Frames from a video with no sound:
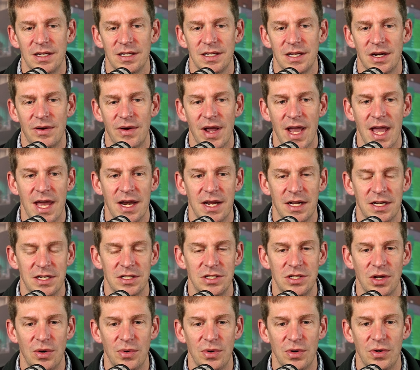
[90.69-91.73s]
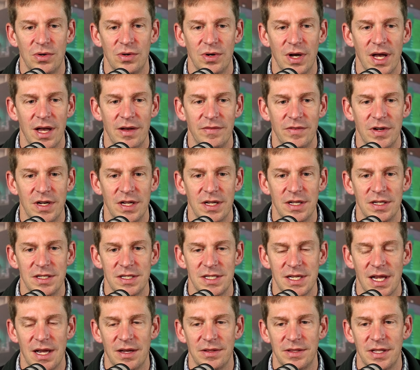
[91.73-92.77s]
you know anecdotal
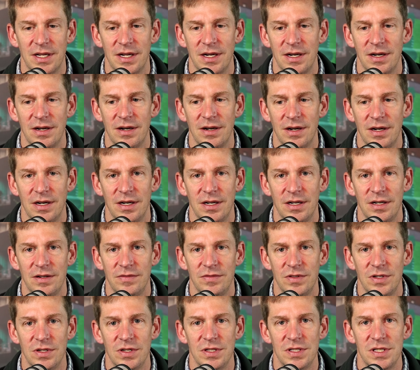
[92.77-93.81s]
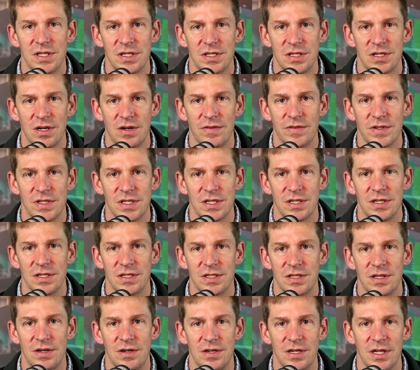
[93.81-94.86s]
evidence out there of goods and
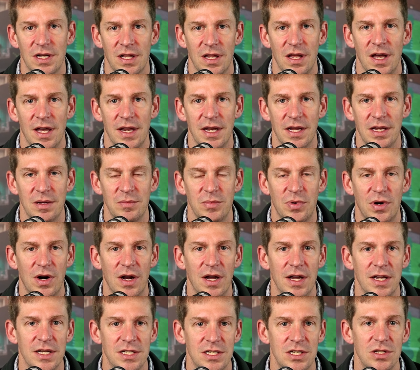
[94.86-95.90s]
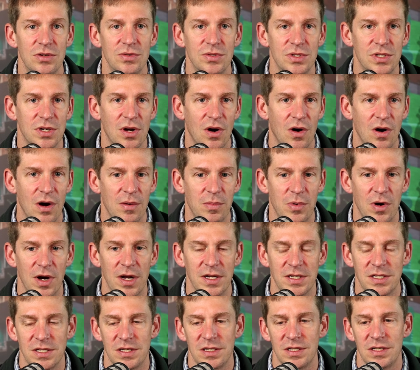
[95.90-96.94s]
services that are declining in price, used car
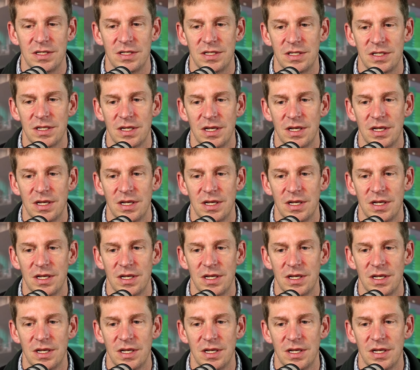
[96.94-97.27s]
prices,